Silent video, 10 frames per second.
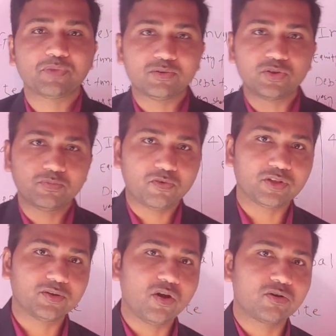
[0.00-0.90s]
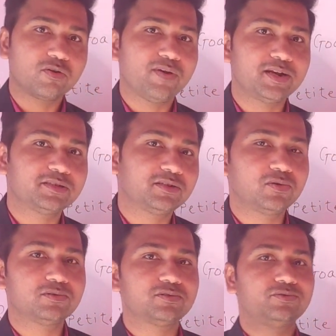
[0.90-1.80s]
So for the long term financial
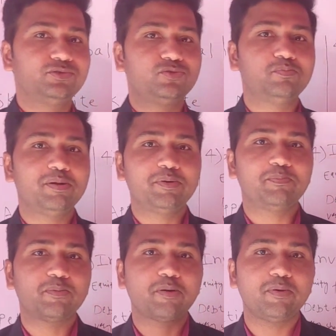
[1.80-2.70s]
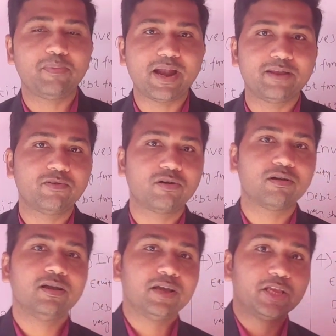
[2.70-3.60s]
goals, you may be probably planning for
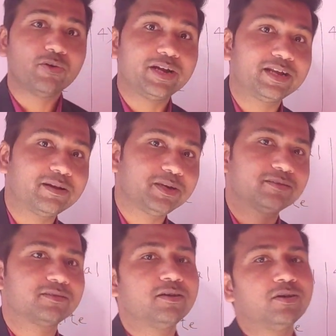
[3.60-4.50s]
your retirement.